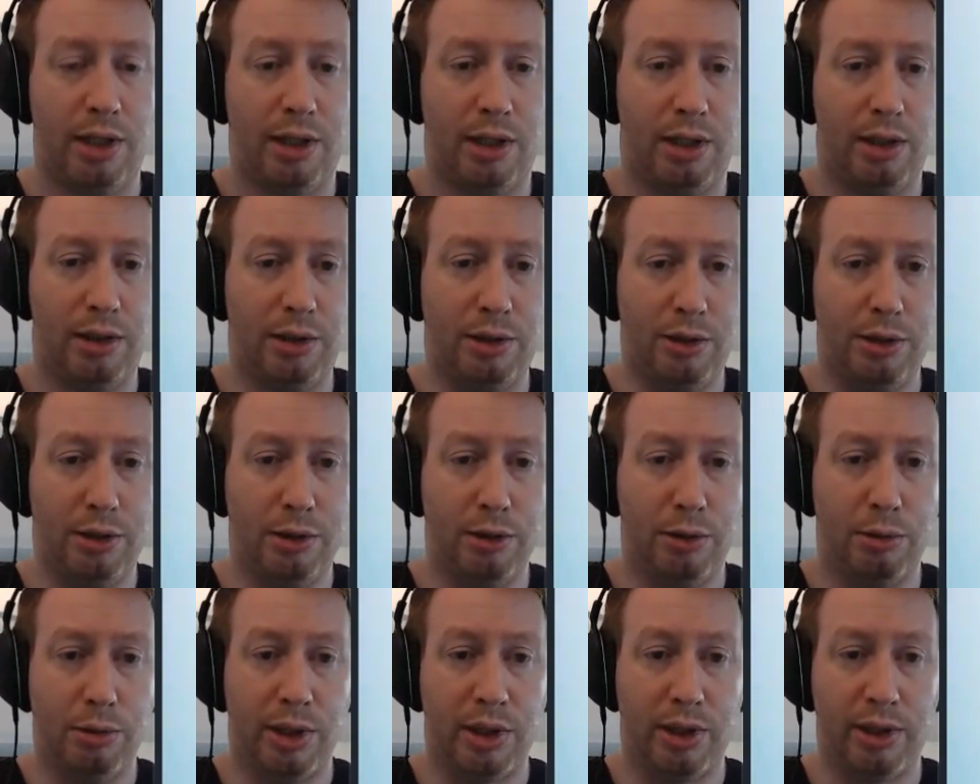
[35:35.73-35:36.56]

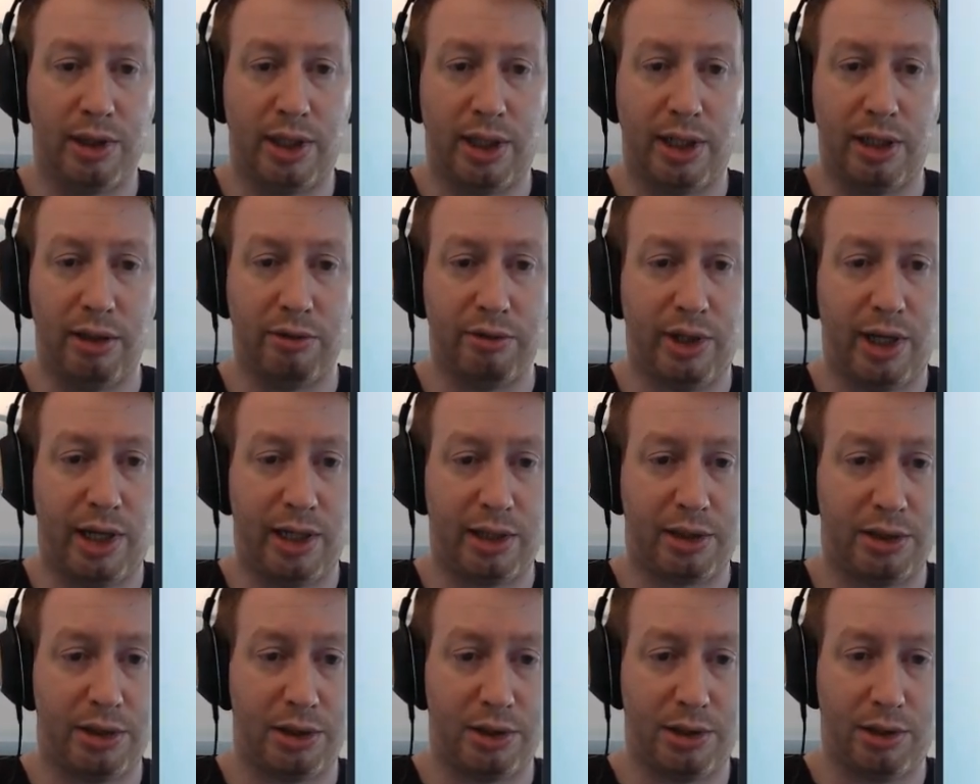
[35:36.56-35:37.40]
you have
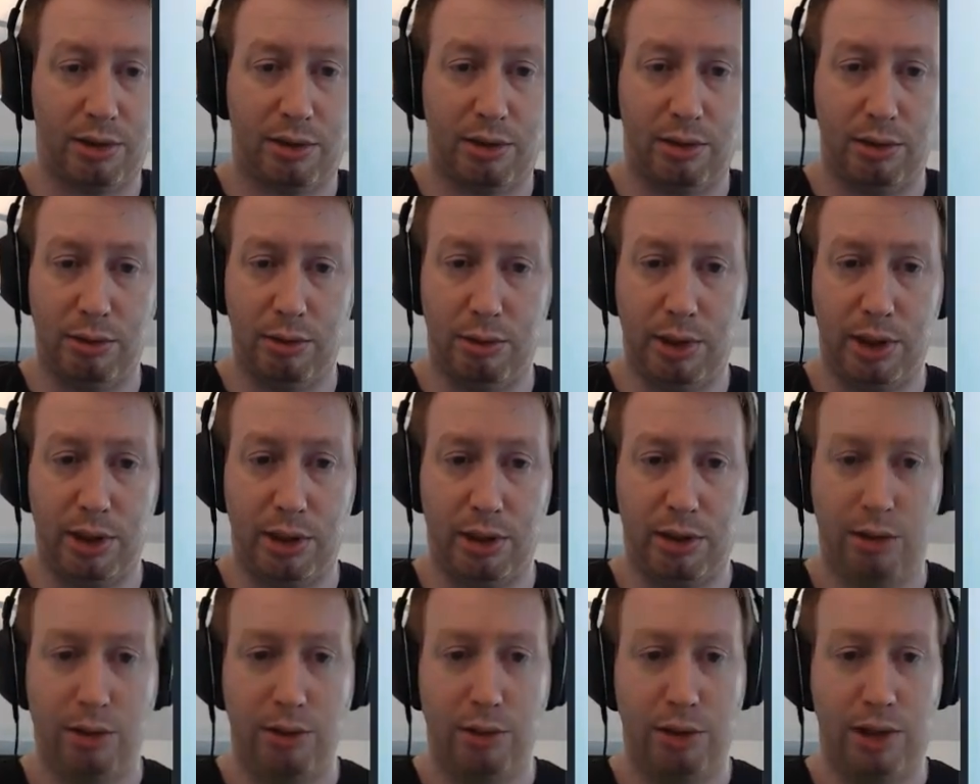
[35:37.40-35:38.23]
access to a
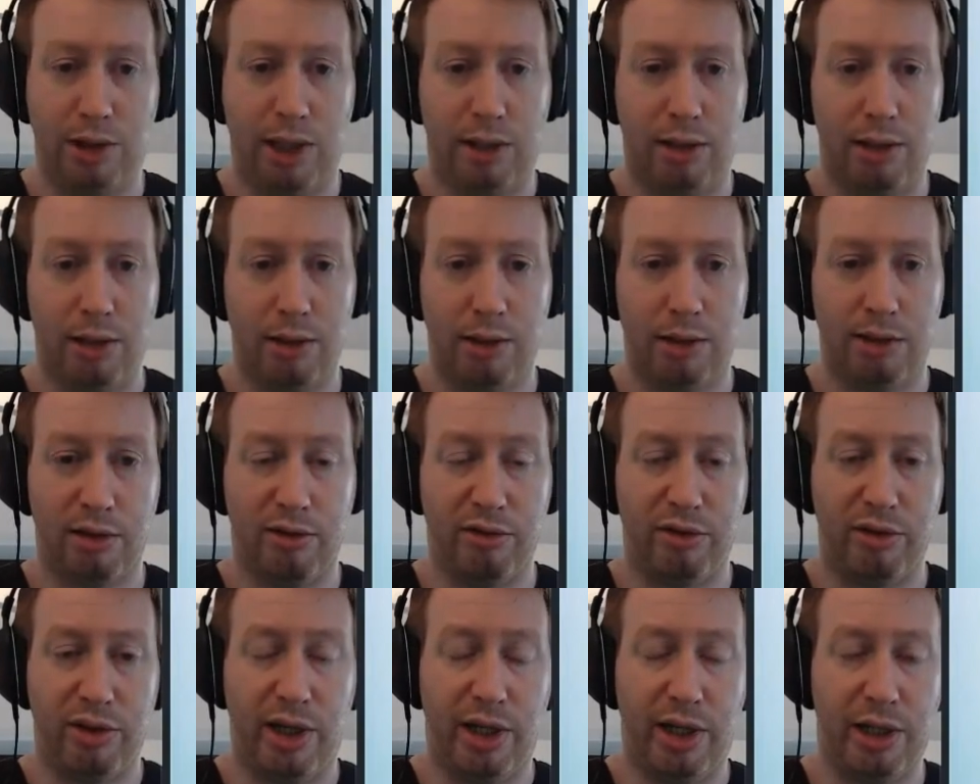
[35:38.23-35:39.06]
huge catalog
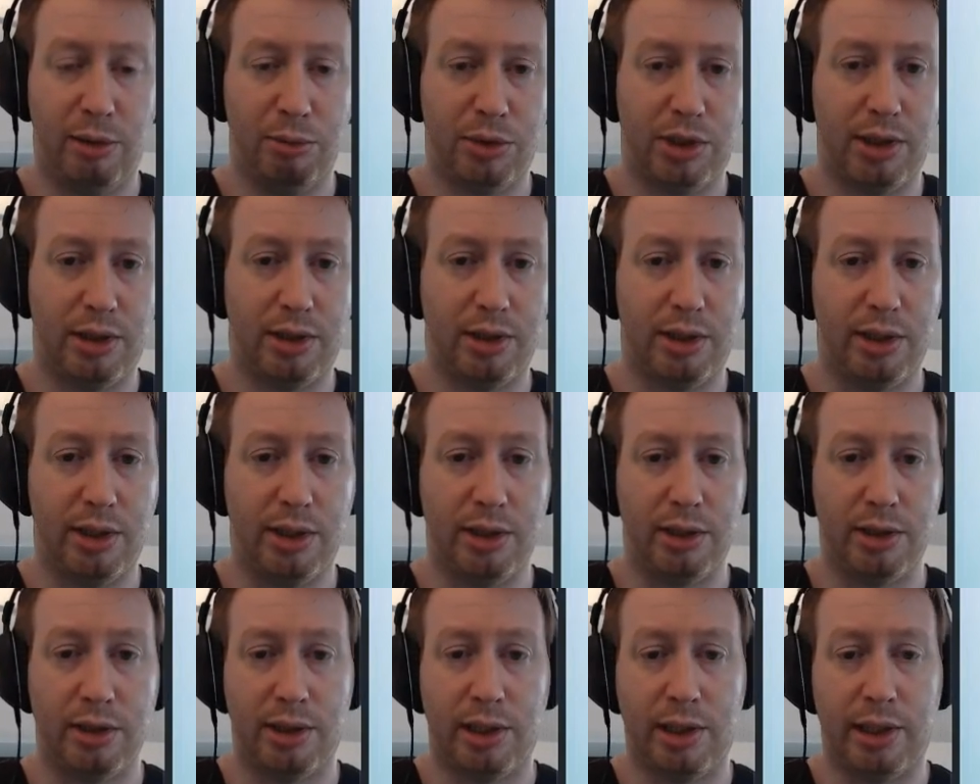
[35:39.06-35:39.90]
of games, and
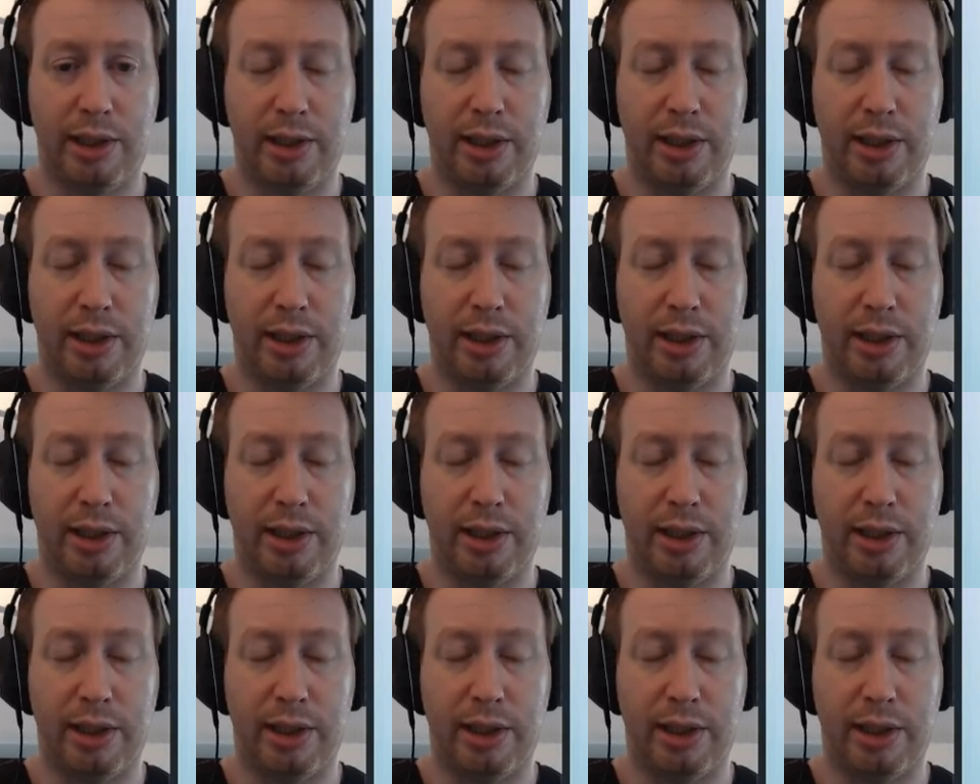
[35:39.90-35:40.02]
then